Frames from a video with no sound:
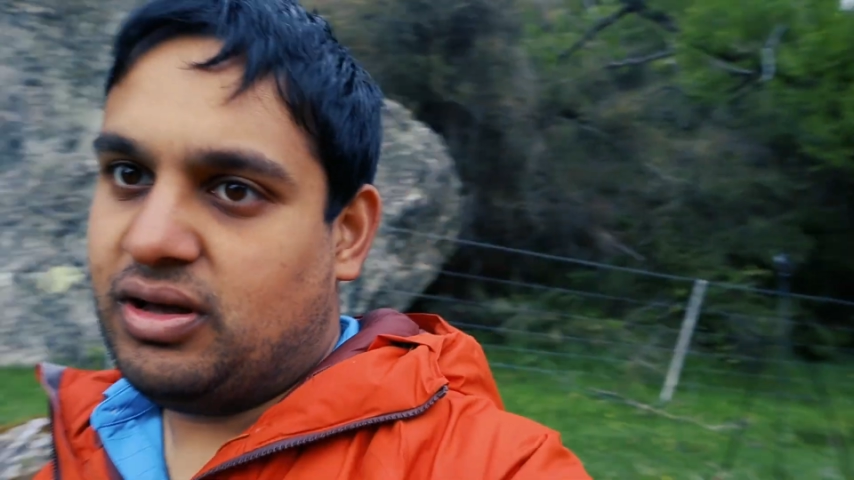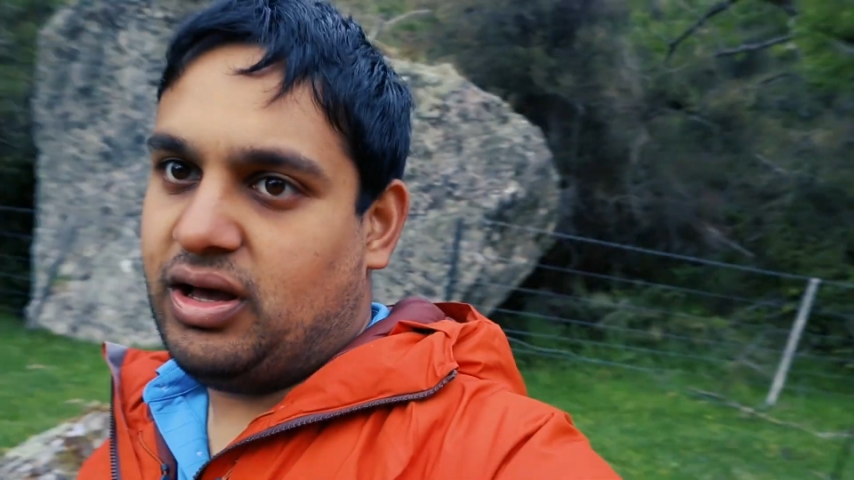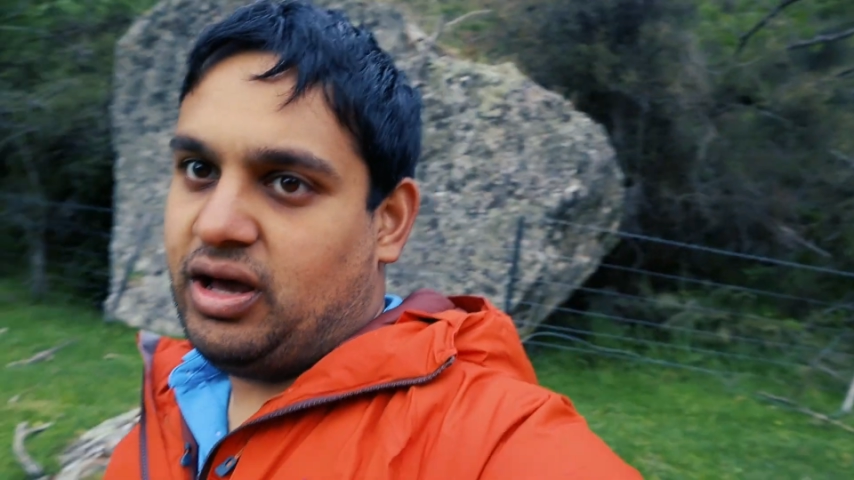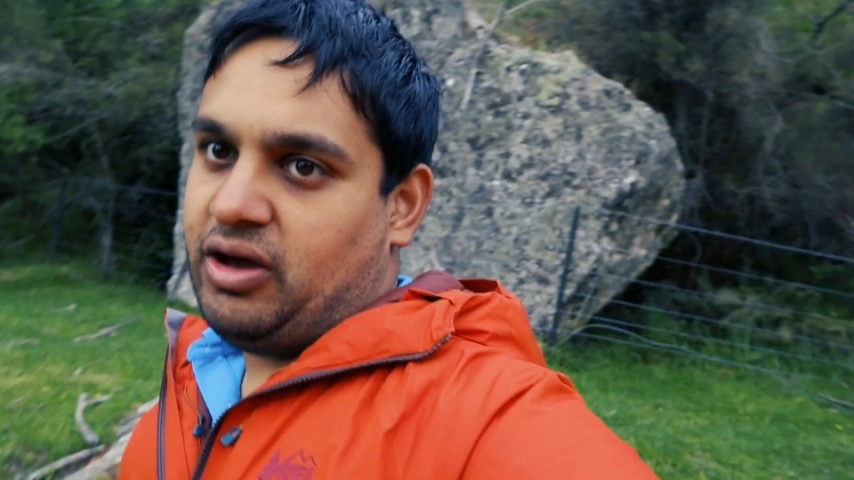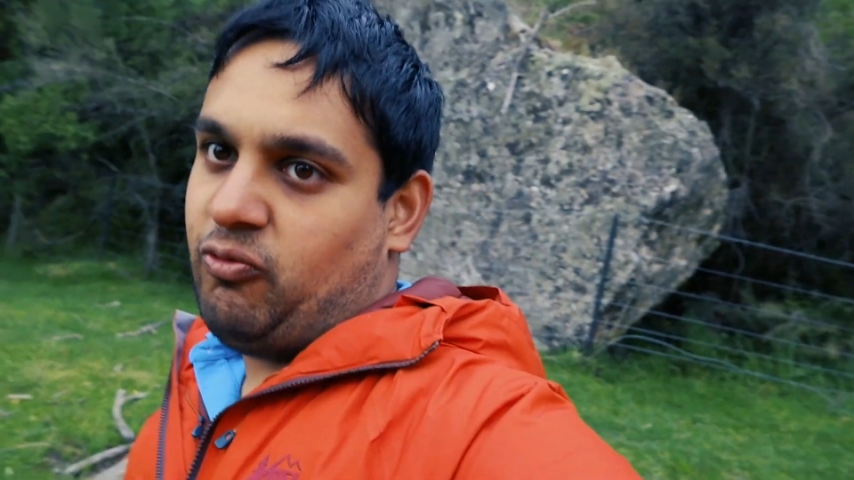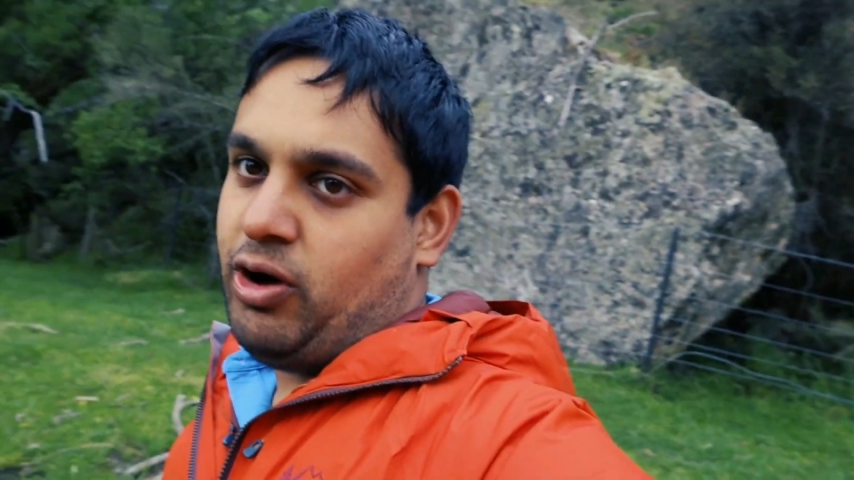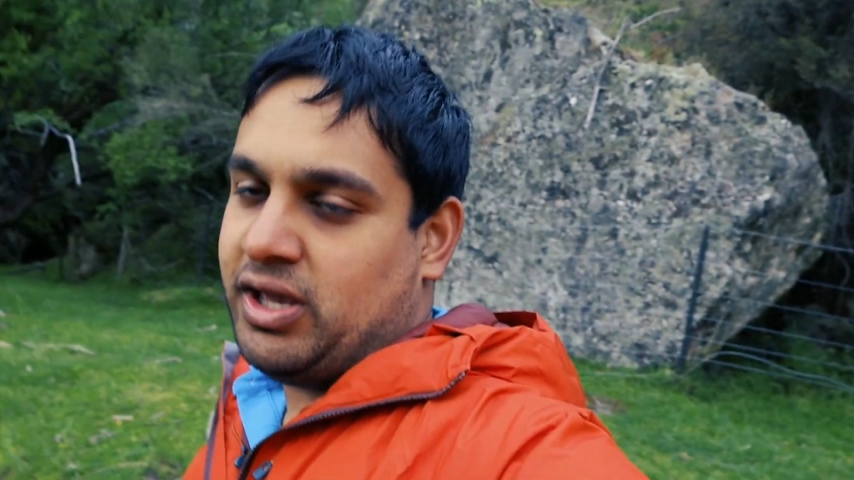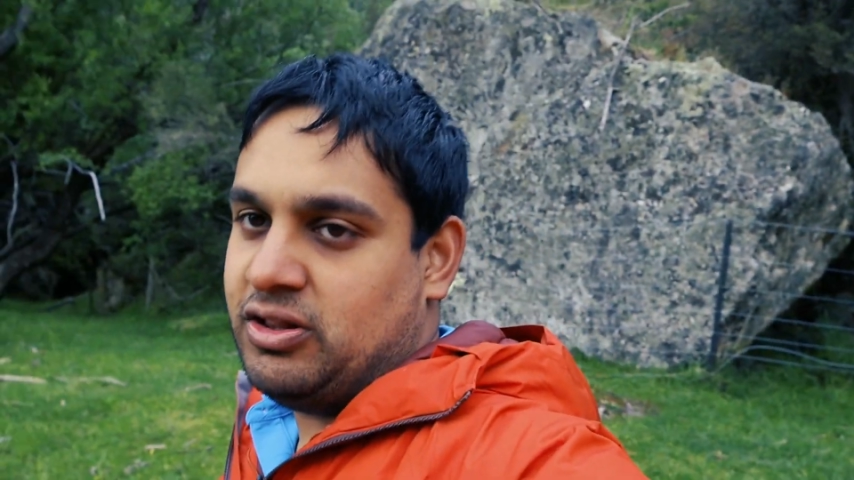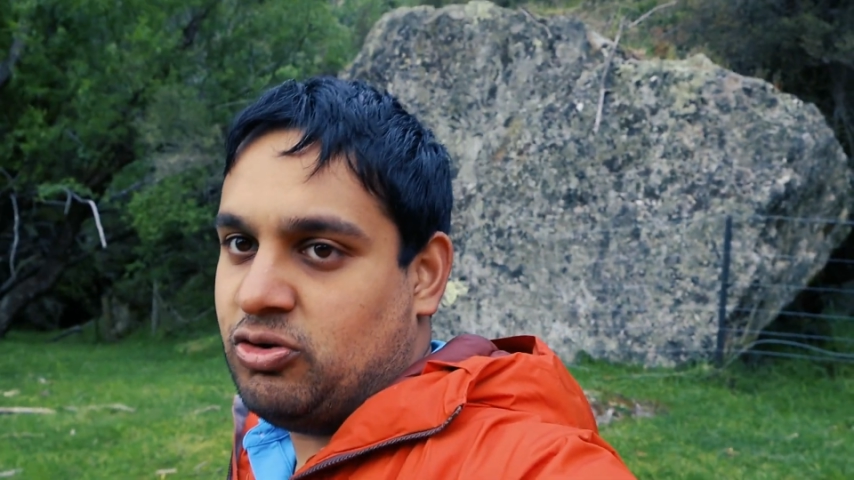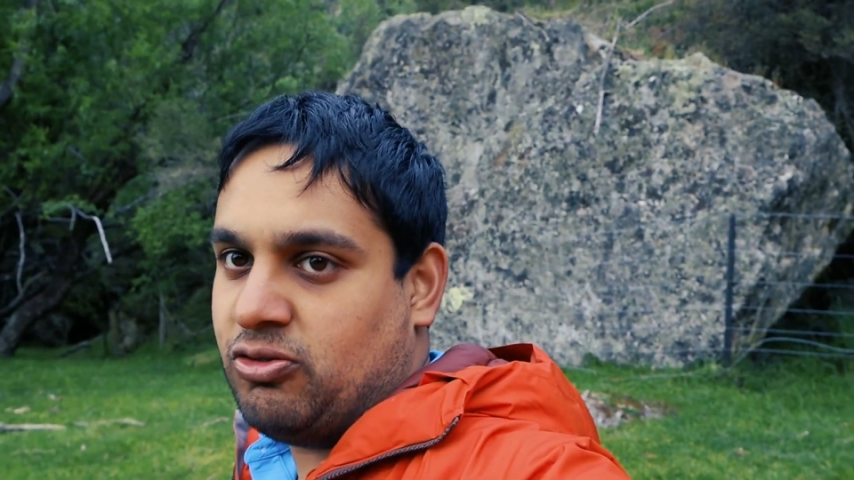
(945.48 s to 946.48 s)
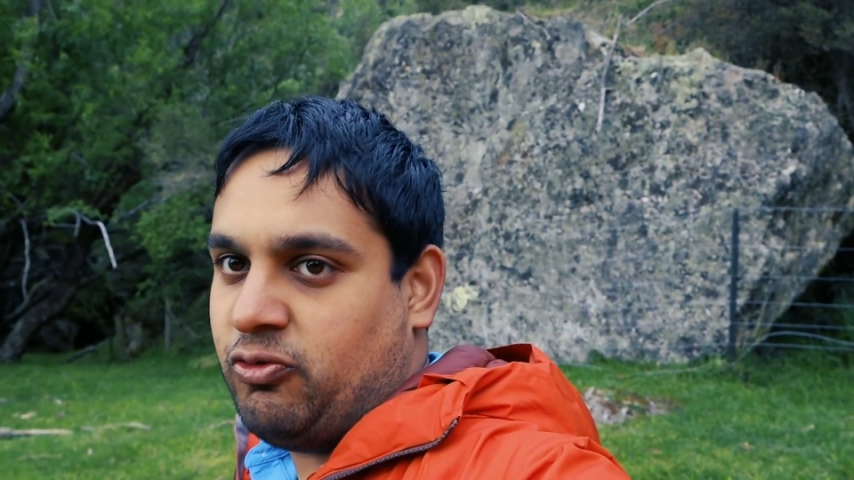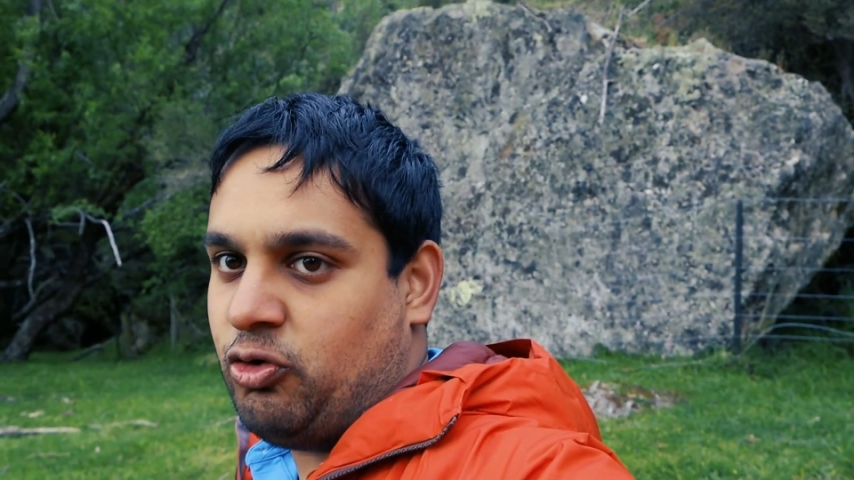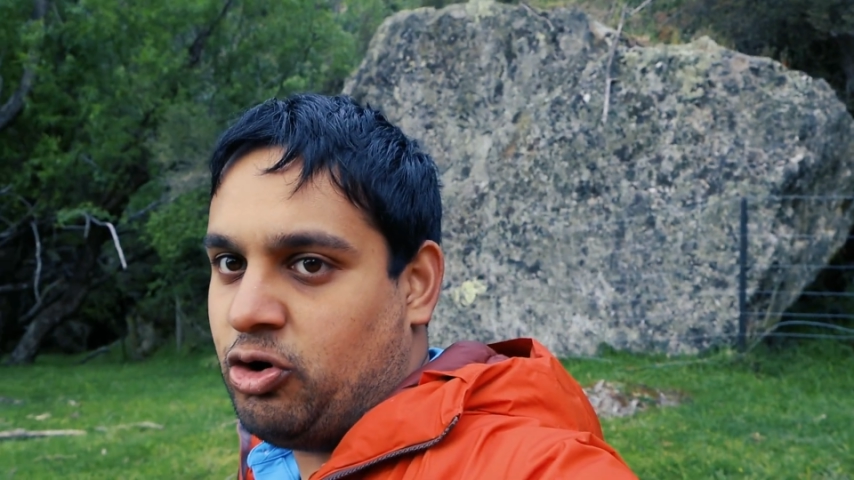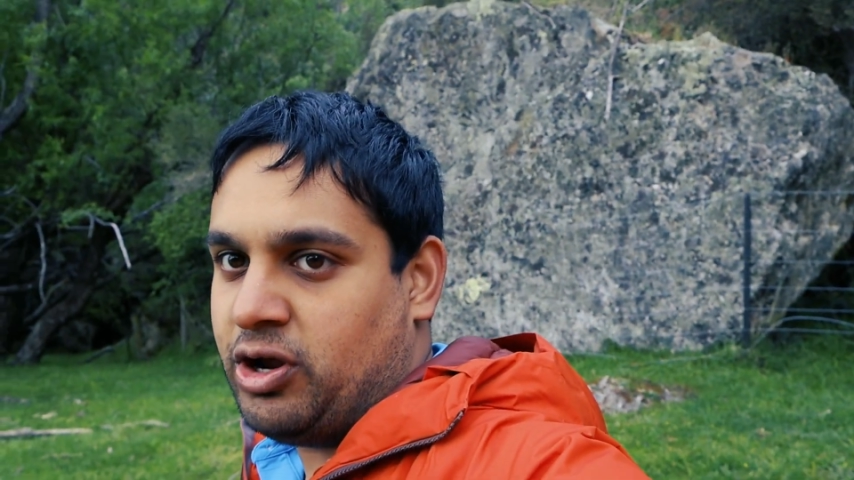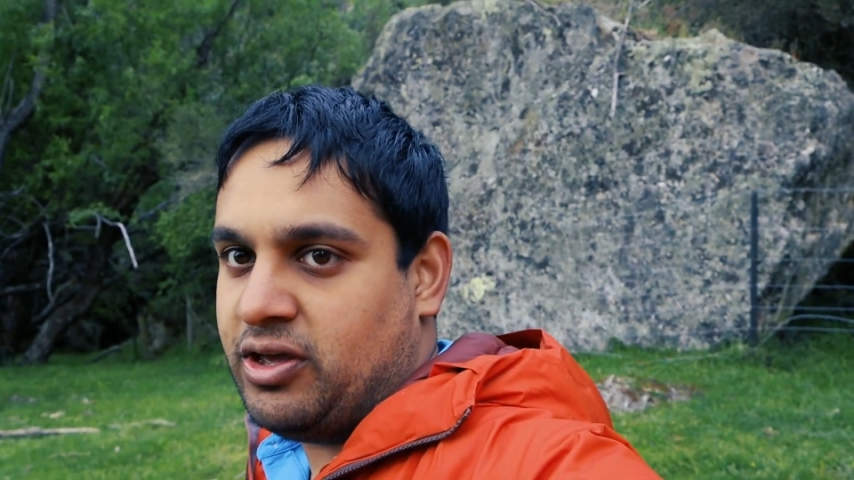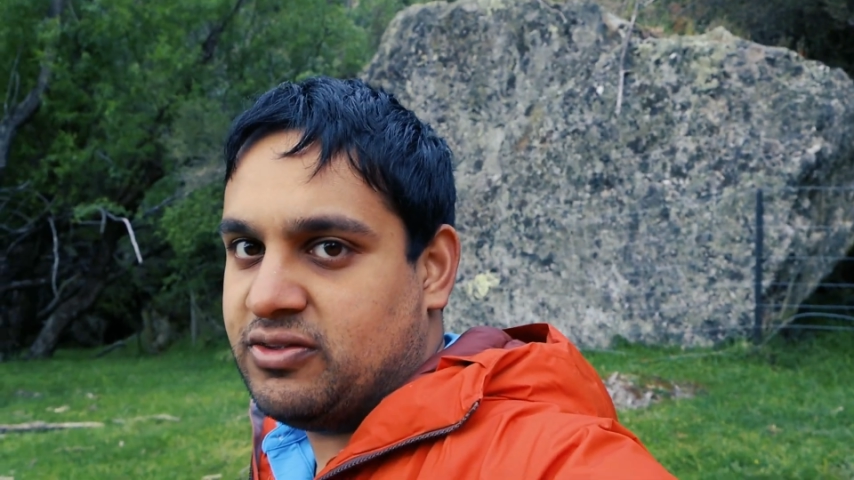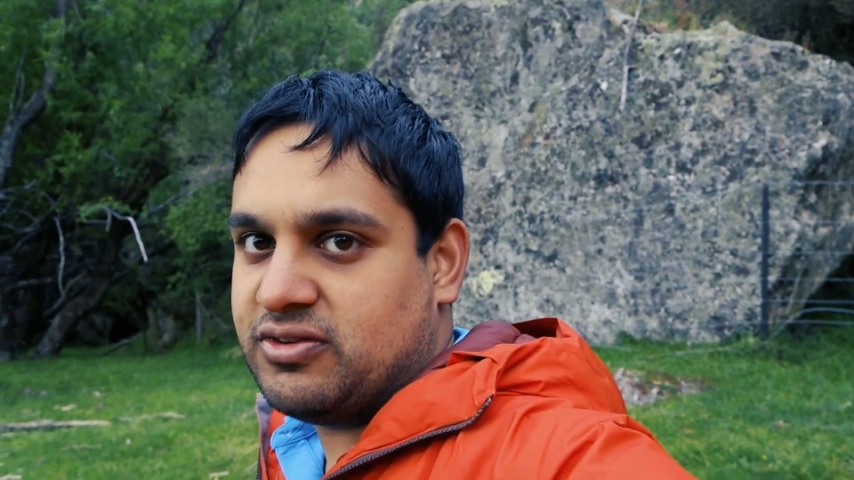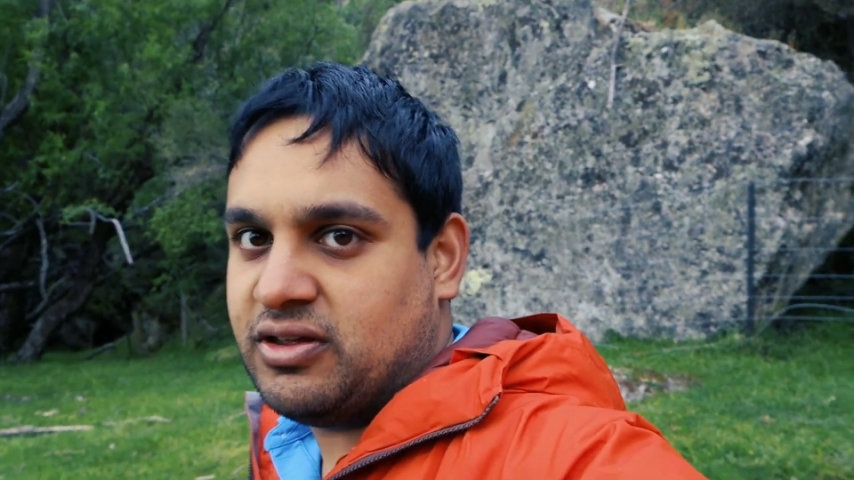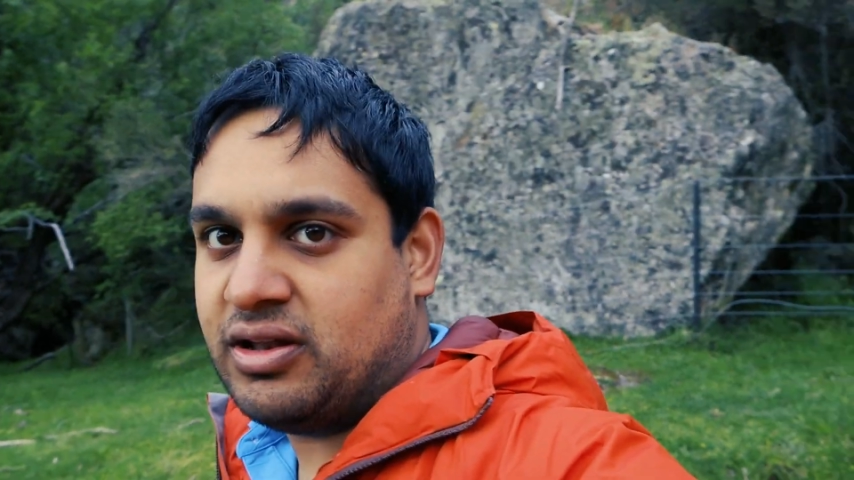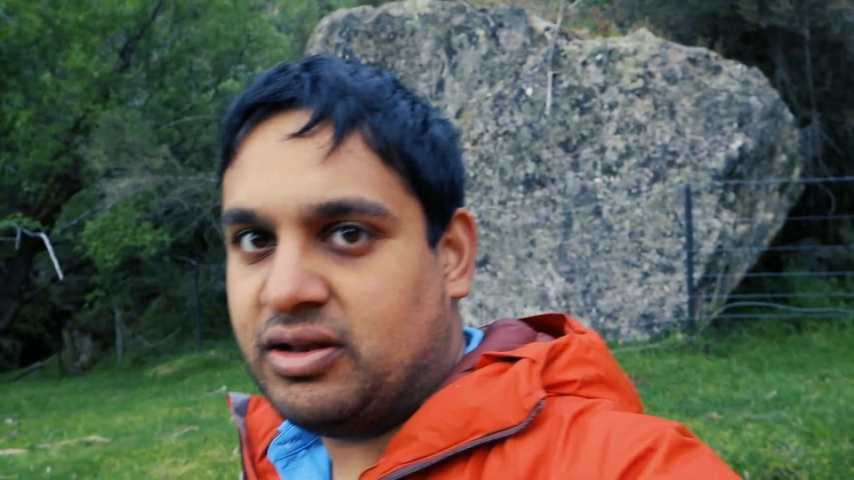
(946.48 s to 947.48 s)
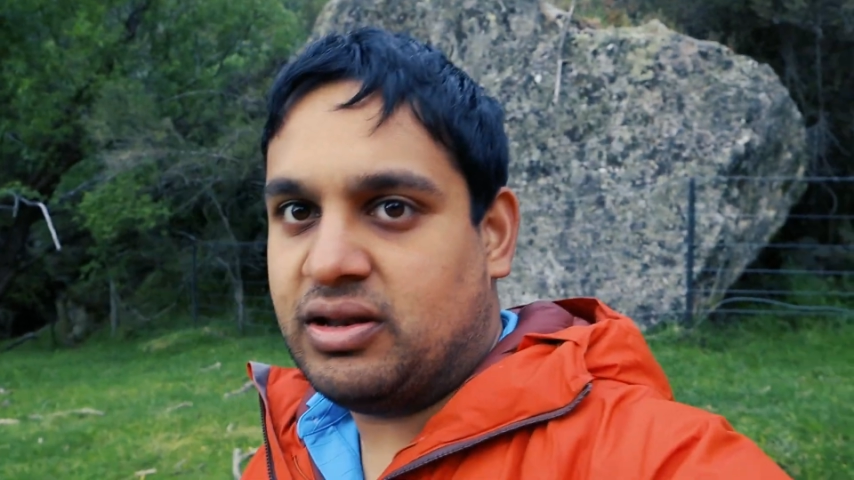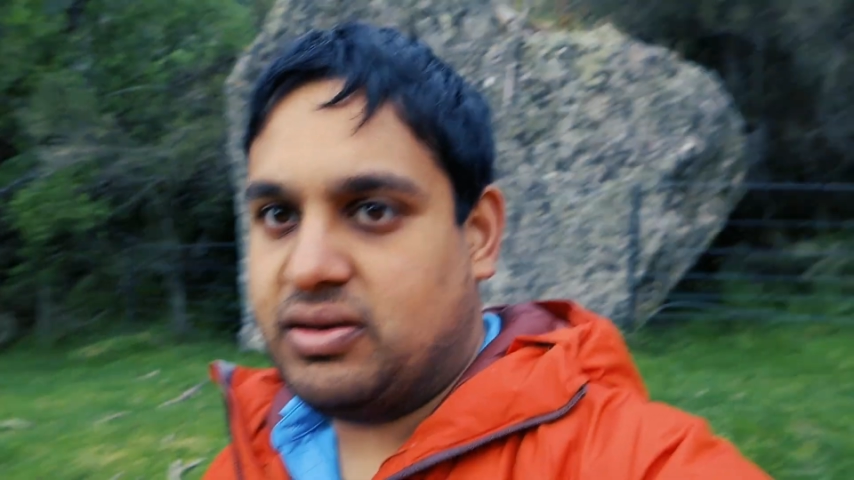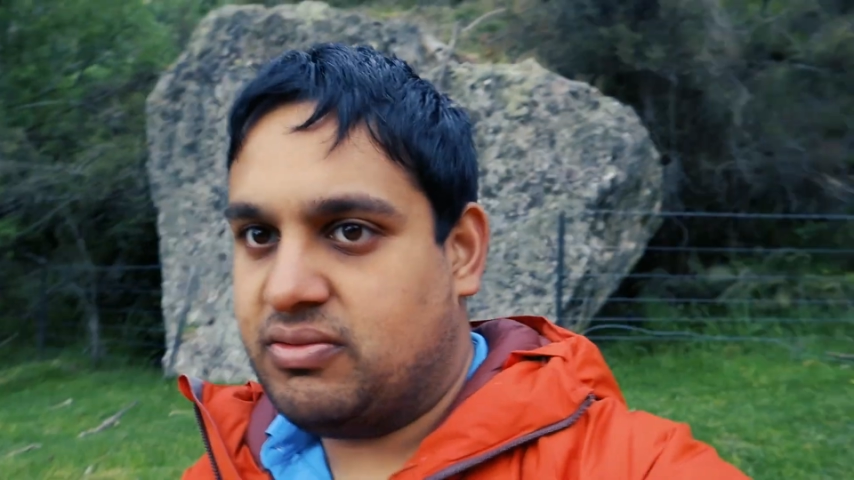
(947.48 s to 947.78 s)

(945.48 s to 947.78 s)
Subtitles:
Walking through the forest and